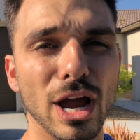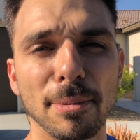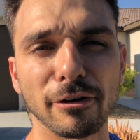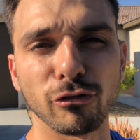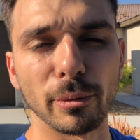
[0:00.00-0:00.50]
or
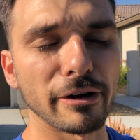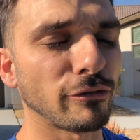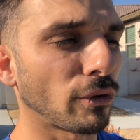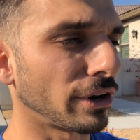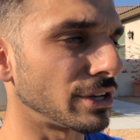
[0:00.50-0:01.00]
Epic
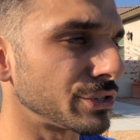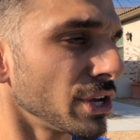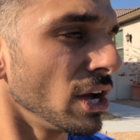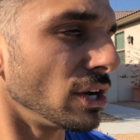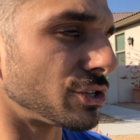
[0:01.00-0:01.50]
4x4 is,
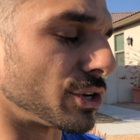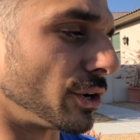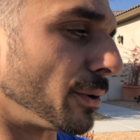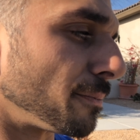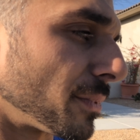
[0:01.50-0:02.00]

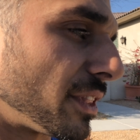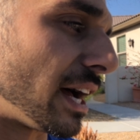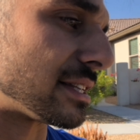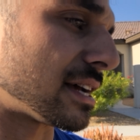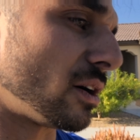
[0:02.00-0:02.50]
so
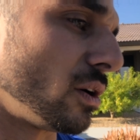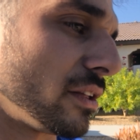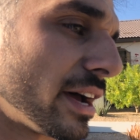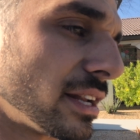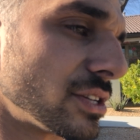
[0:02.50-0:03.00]
that's how
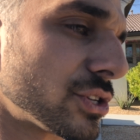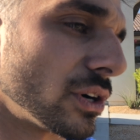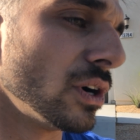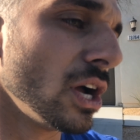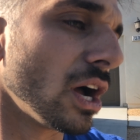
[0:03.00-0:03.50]
all that is. So